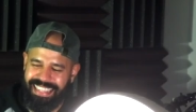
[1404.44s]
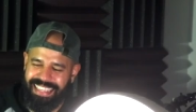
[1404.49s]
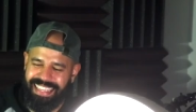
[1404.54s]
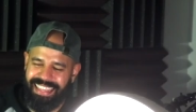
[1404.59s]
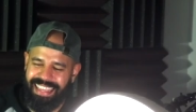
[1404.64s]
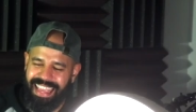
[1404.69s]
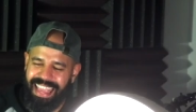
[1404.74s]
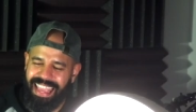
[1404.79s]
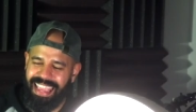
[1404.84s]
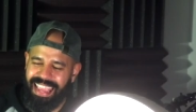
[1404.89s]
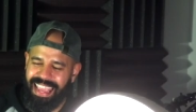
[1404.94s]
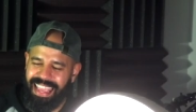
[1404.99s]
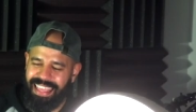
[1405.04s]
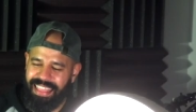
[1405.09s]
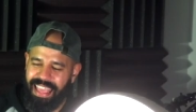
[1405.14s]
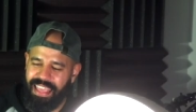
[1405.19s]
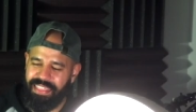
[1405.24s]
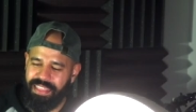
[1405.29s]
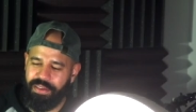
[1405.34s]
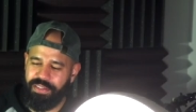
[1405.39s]
Hey,
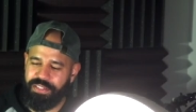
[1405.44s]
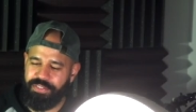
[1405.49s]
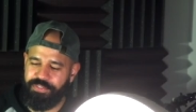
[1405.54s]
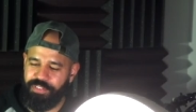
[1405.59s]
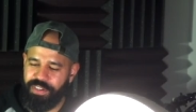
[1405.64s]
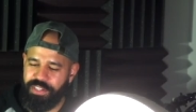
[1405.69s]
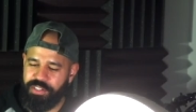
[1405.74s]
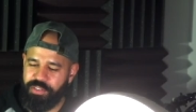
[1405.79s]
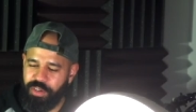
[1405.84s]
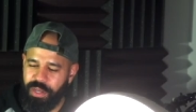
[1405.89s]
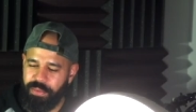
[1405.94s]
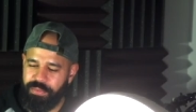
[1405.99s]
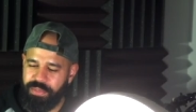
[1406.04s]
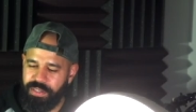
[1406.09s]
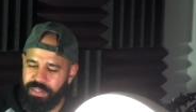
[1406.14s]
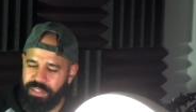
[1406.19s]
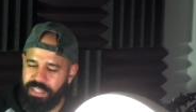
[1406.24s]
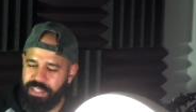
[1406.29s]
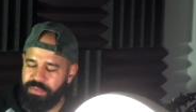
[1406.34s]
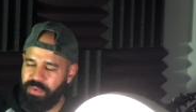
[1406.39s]
that was a fun trip,
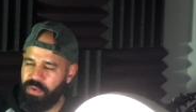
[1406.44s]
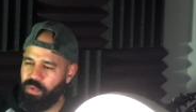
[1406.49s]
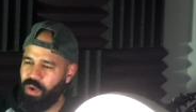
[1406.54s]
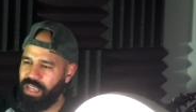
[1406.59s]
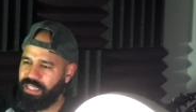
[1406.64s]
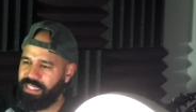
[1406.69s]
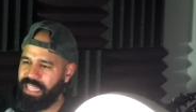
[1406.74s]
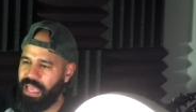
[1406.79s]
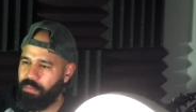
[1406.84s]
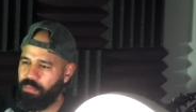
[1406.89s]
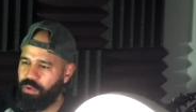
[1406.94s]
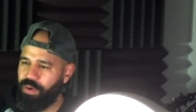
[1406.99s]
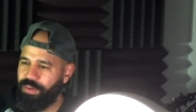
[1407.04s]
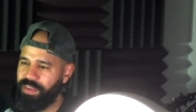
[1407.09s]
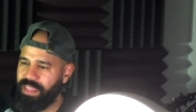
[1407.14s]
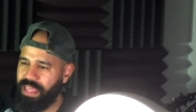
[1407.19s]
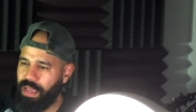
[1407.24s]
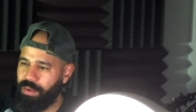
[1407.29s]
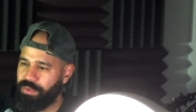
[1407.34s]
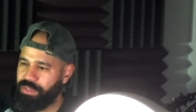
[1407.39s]
dude. Because we watched that movie
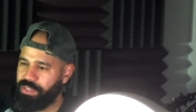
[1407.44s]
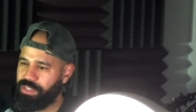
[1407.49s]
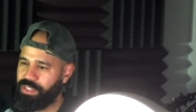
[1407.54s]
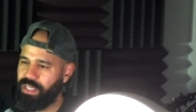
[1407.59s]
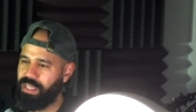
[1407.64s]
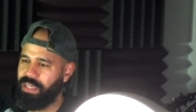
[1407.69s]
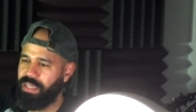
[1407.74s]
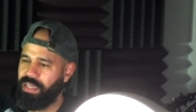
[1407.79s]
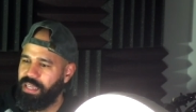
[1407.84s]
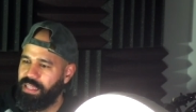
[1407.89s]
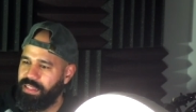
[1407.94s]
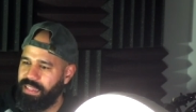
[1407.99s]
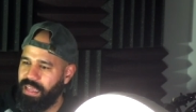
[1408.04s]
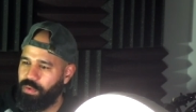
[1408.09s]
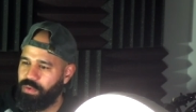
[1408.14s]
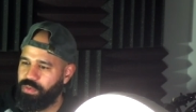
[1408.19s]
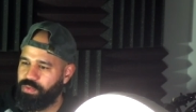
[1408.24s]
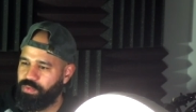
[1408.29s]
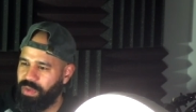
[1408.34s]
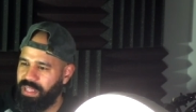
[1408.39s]
that
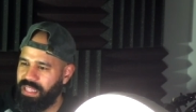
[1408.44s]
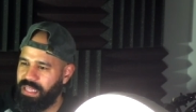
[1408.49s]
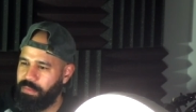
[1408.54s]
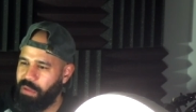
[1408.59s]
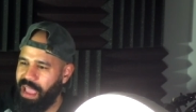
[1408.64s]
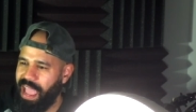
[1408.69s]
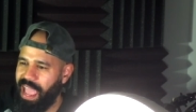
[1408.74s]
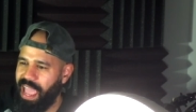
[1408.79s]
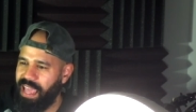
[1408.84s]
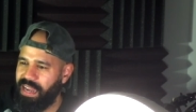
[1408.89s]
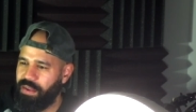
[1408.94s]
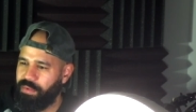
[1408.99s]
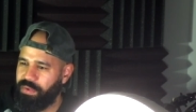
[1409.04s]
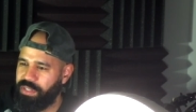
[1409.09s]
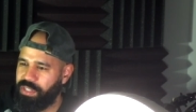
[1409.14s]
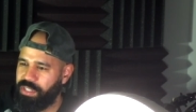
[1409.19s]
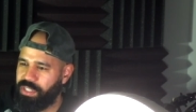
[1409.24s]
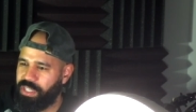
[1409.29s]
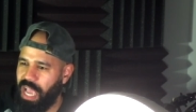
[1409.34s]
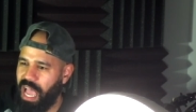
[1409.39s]
was really bad, and we
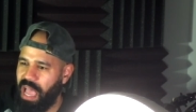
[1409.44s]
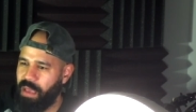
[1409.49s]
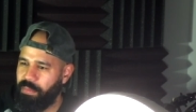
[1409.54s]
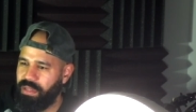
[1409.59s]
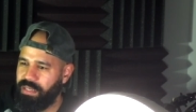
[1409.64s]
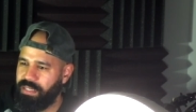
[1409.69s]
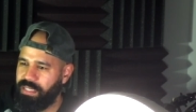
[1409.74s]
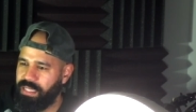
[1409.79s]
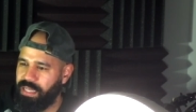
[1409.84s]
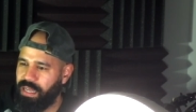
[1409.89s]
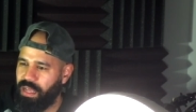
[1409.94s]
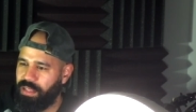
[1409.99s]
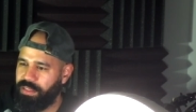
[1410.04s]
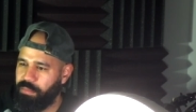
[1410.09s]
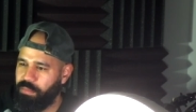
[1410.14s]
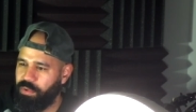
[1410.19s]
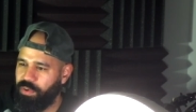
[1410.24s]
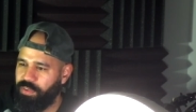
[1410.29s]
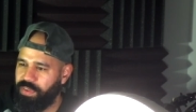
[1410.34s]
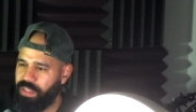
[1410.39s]
just commented on the
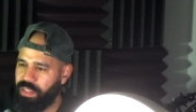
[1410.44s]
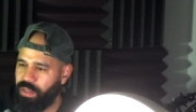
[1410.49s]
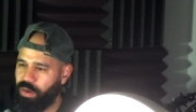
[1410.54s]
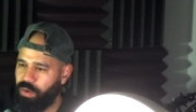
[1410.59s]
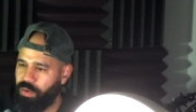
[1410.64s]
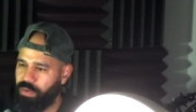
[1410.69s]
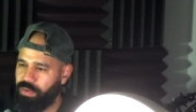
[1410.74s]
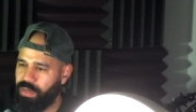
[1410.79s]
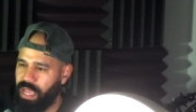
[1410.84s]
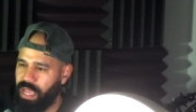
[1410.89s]
movie the whole night.